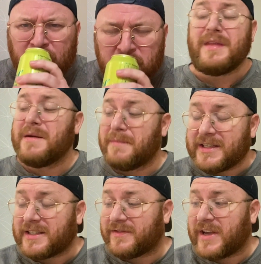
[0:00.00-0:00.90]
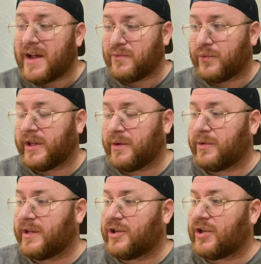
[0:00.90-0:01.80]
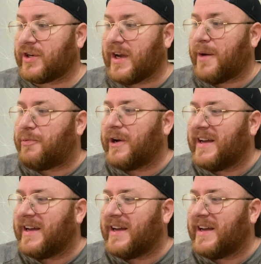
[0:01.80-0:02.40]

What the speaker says: It must have gotten really, really shook up.